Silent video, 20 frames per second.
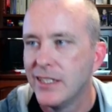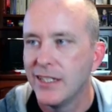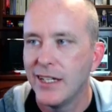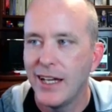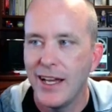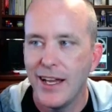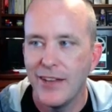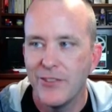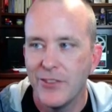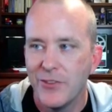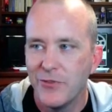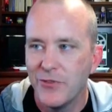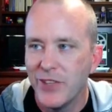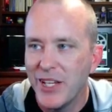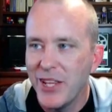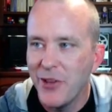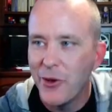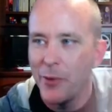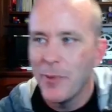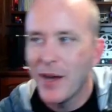I have a
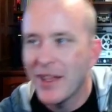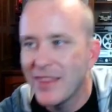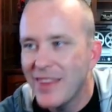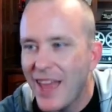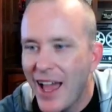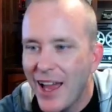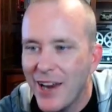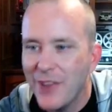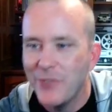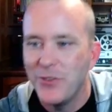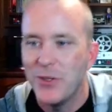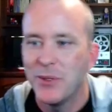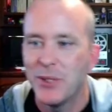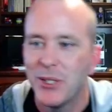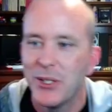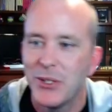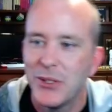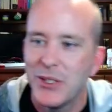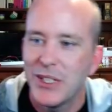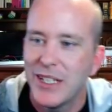video about that if you want
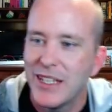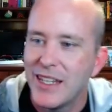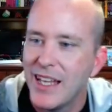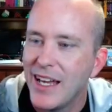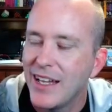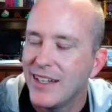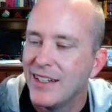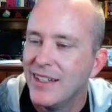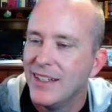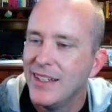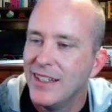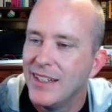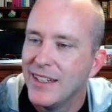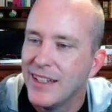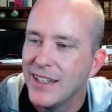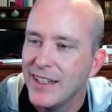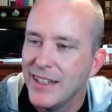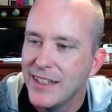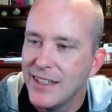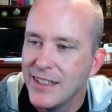to go look at that.
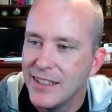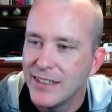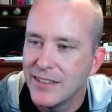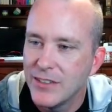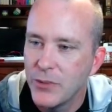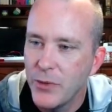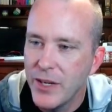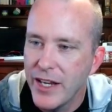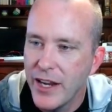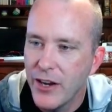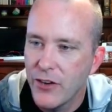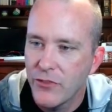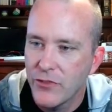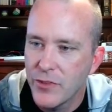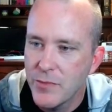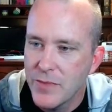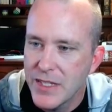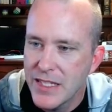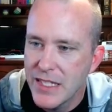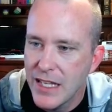So we inherit
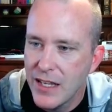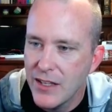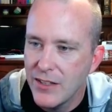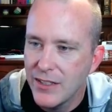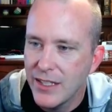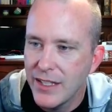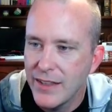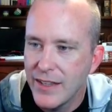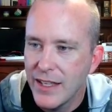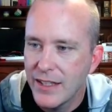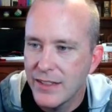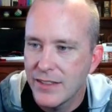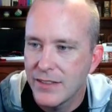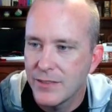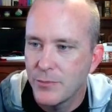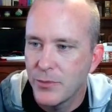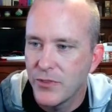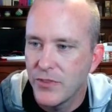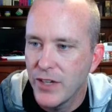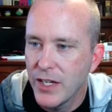from cell, and
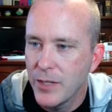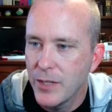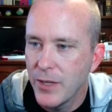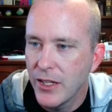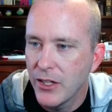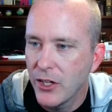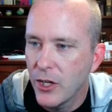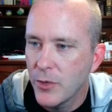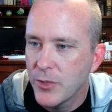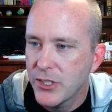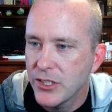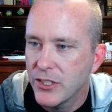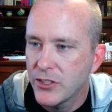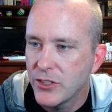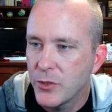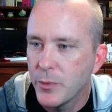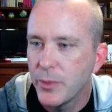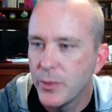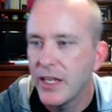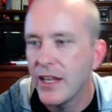that's provided by the garbage
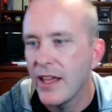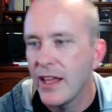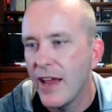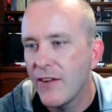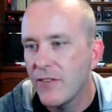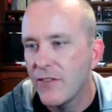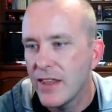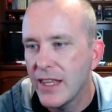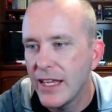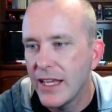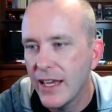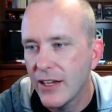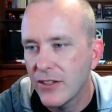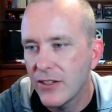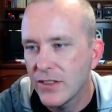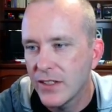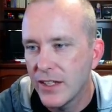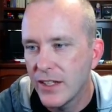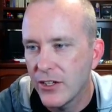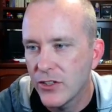collector, but everything
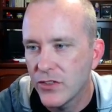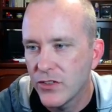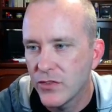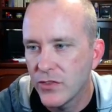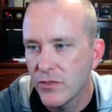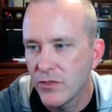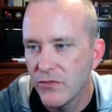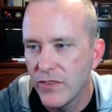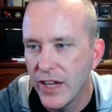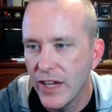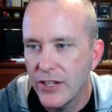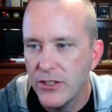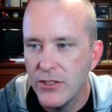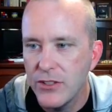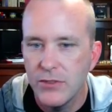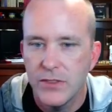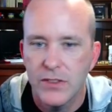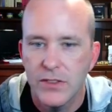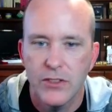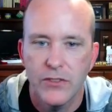else inherits from
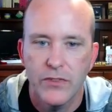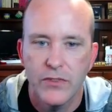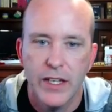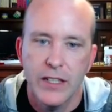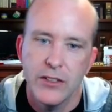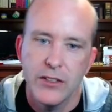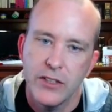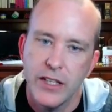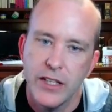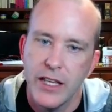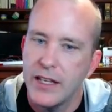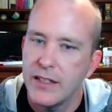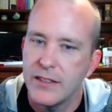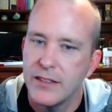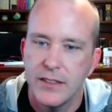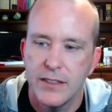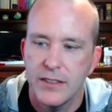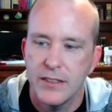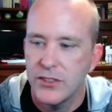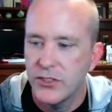value. So if I look at
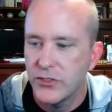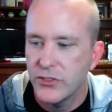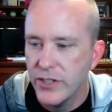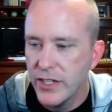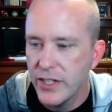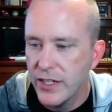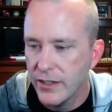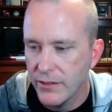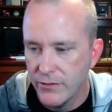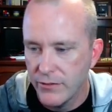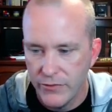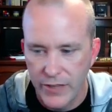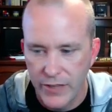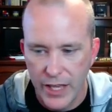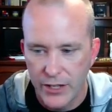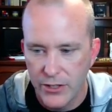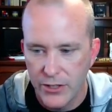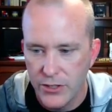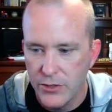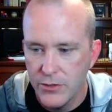string
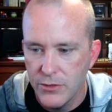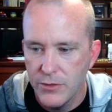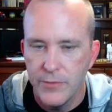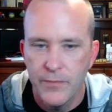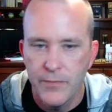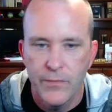value,